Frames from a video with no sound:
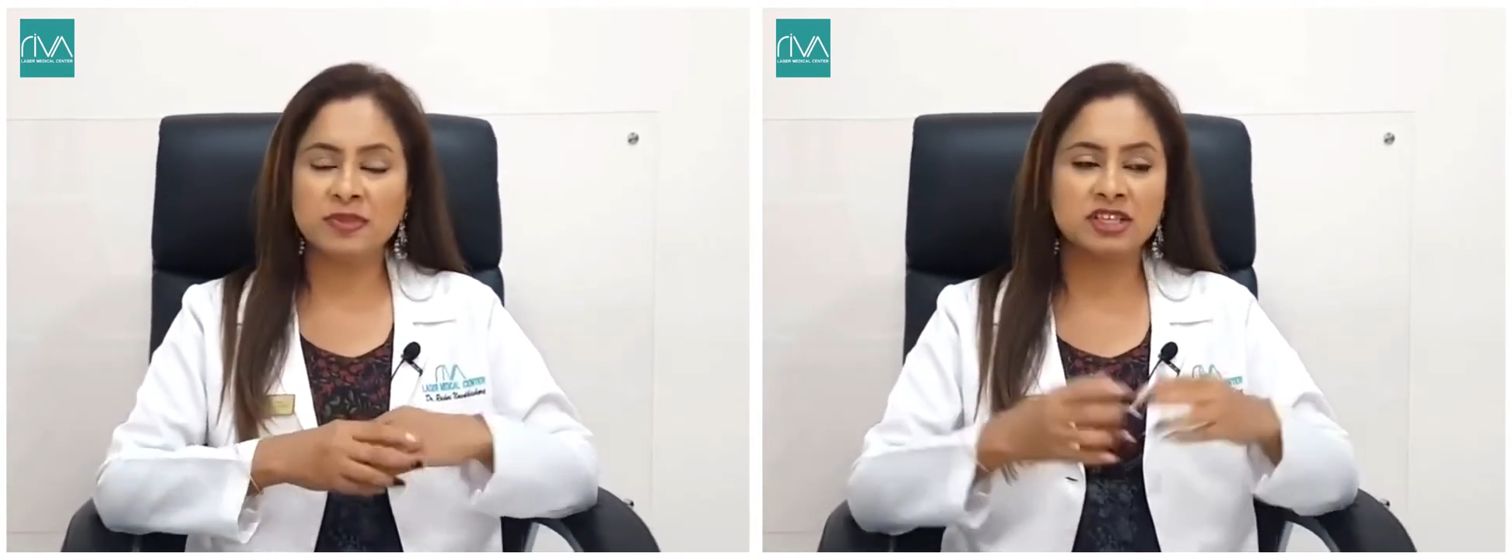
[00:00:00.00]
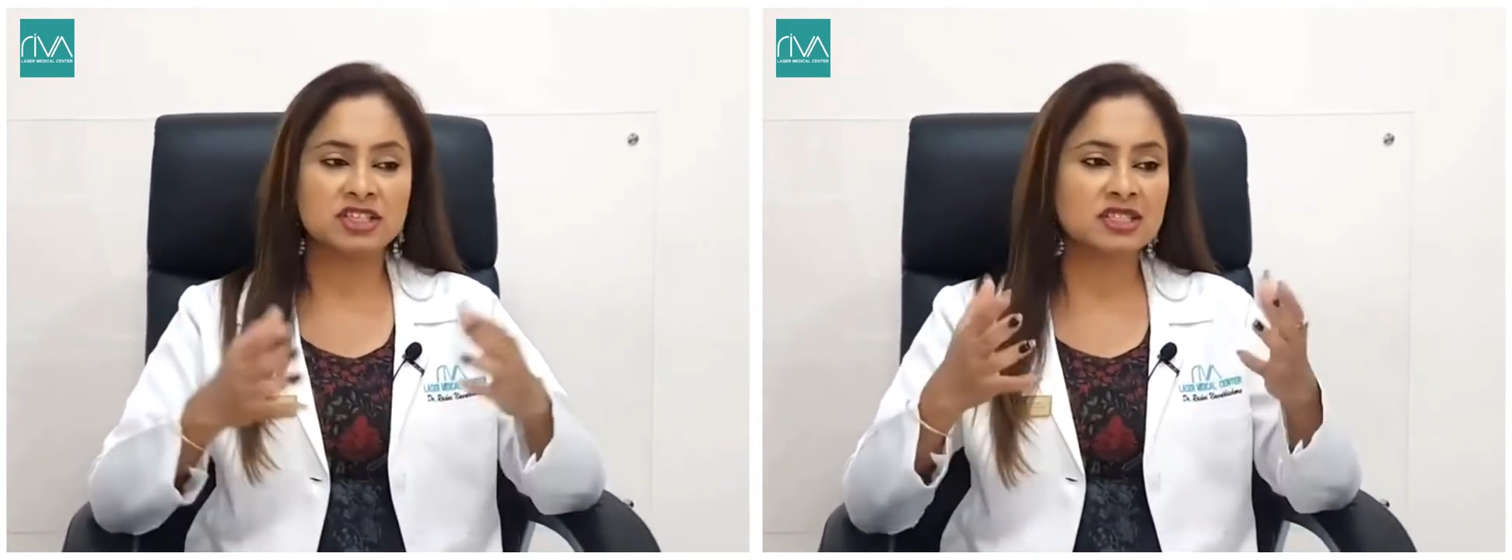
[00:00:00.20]

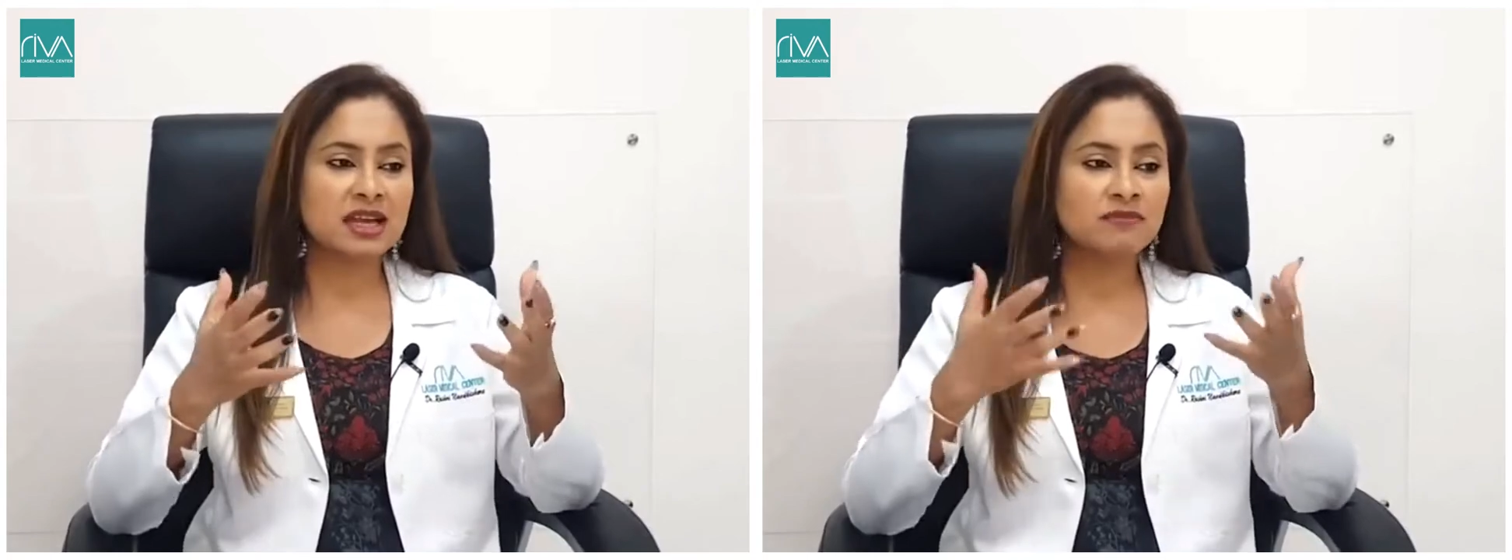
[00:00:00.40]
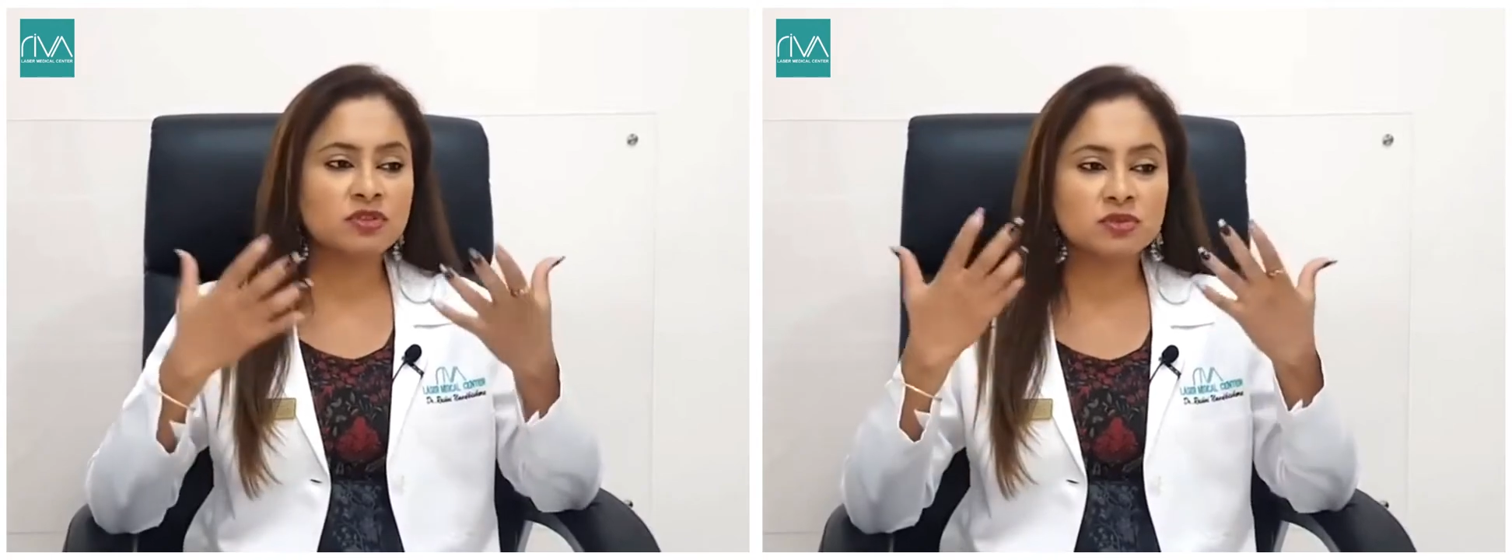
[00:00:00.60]
They just
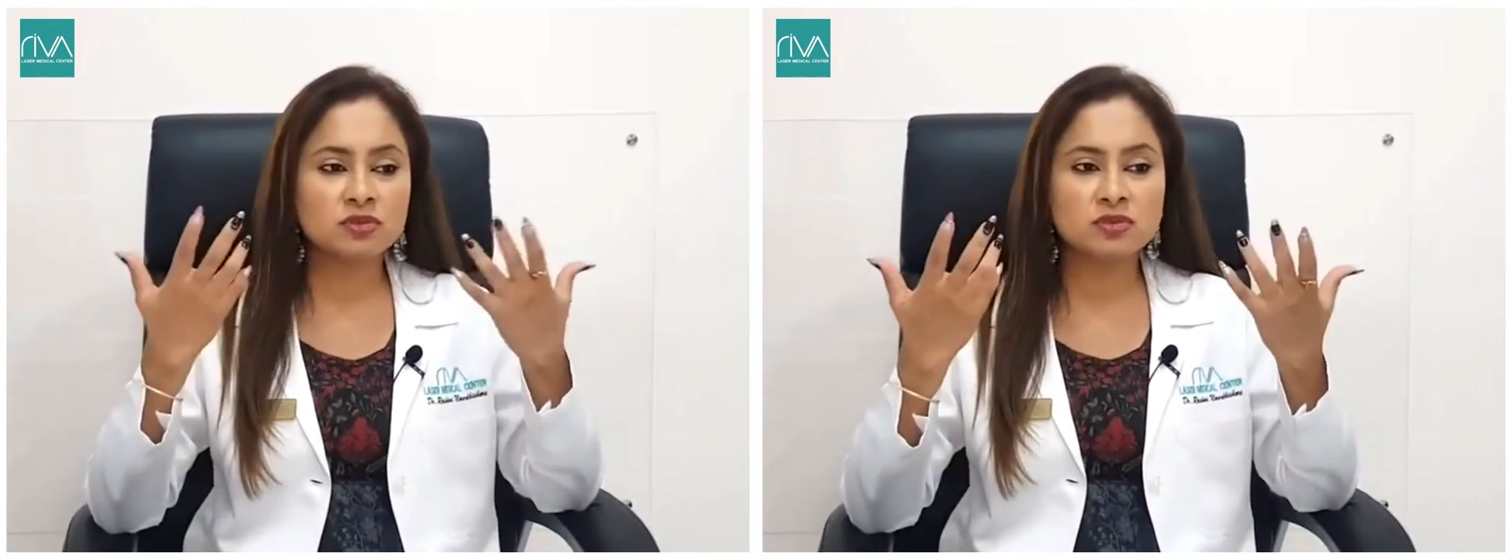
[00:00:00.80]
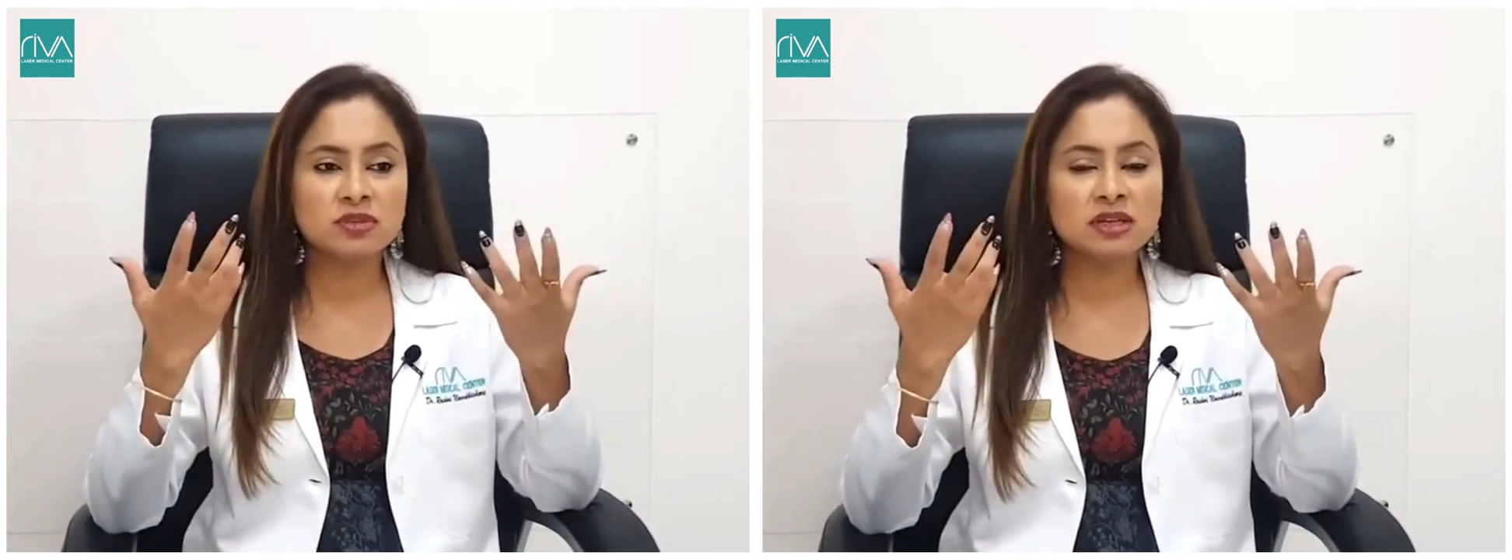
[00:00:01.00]
have
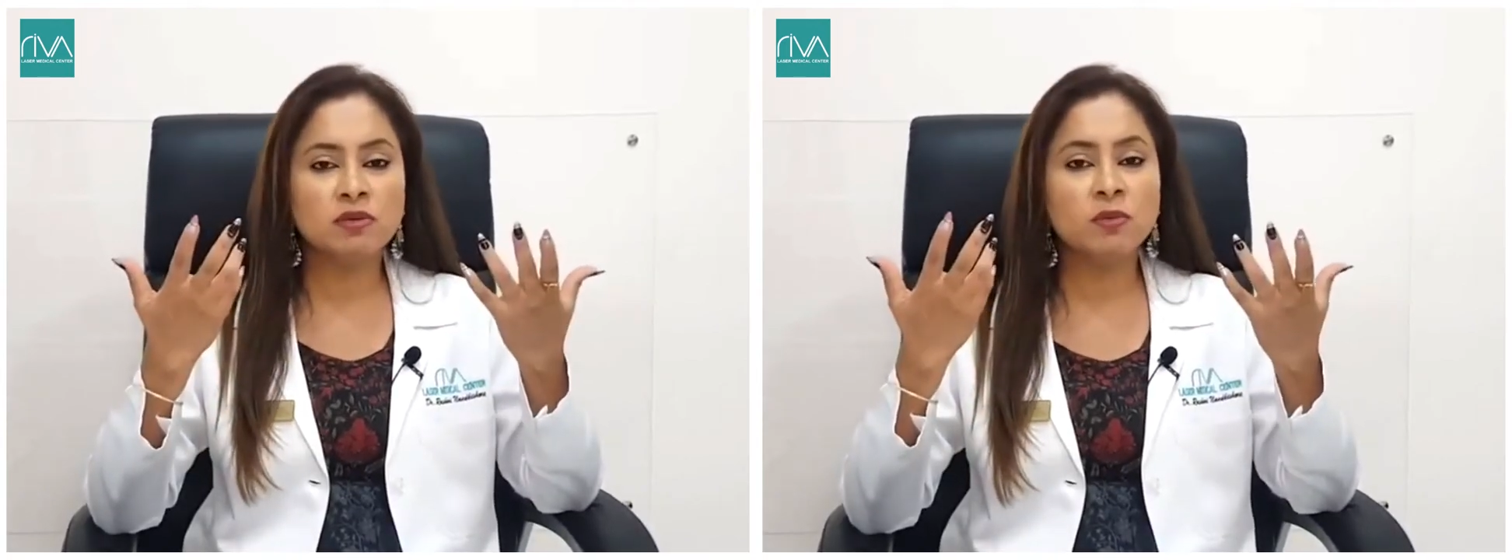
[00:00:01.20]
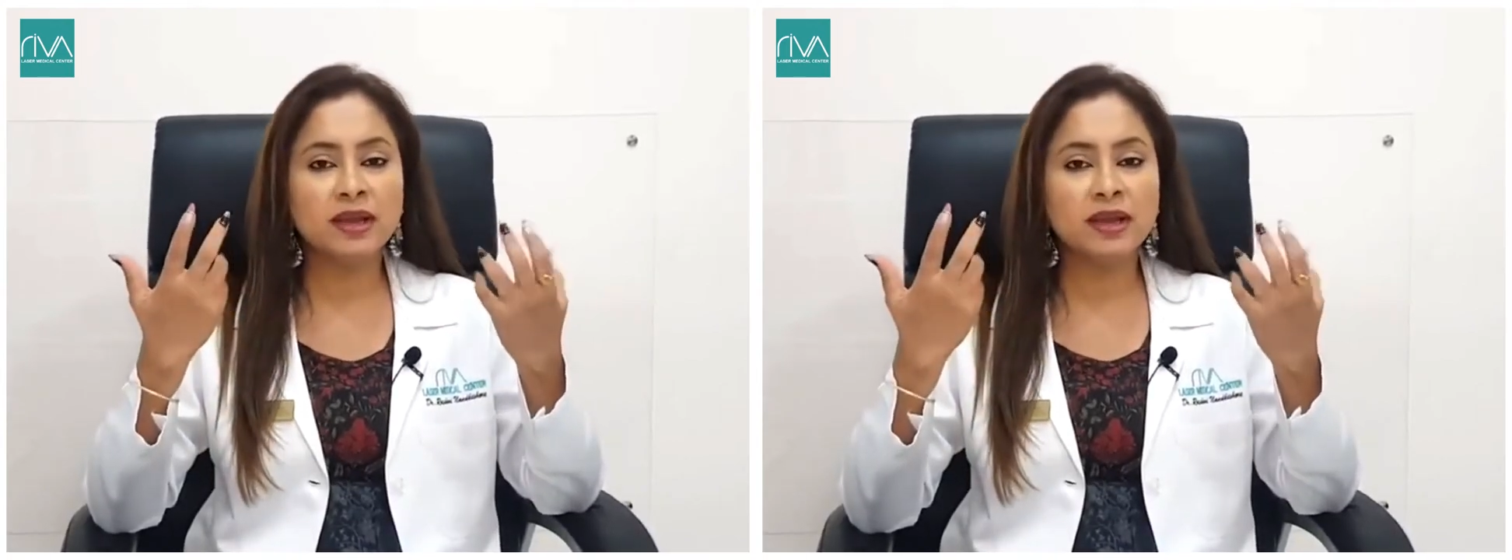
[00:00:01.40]
to